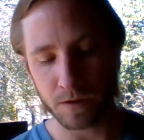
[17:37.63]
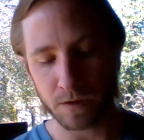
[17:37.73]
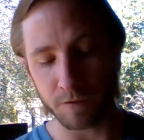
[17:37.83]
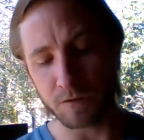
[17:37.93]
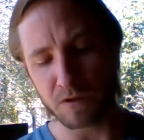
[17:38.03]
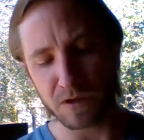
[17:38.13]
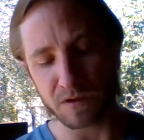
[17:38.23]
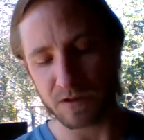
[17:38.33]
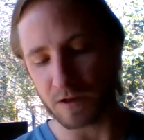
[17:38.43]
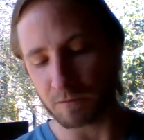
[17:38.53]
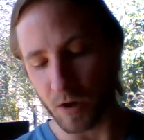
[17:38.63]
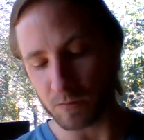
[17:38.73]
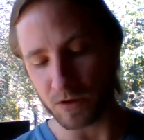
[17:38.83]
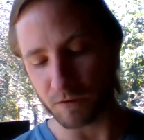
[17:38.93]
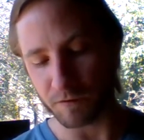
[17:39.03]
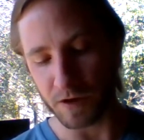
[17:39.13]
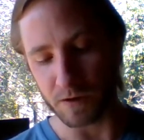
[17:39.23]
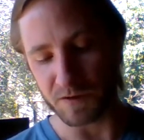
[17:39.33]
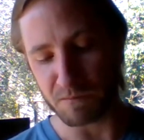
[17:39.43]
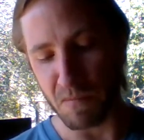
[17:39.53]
If you get in public affairs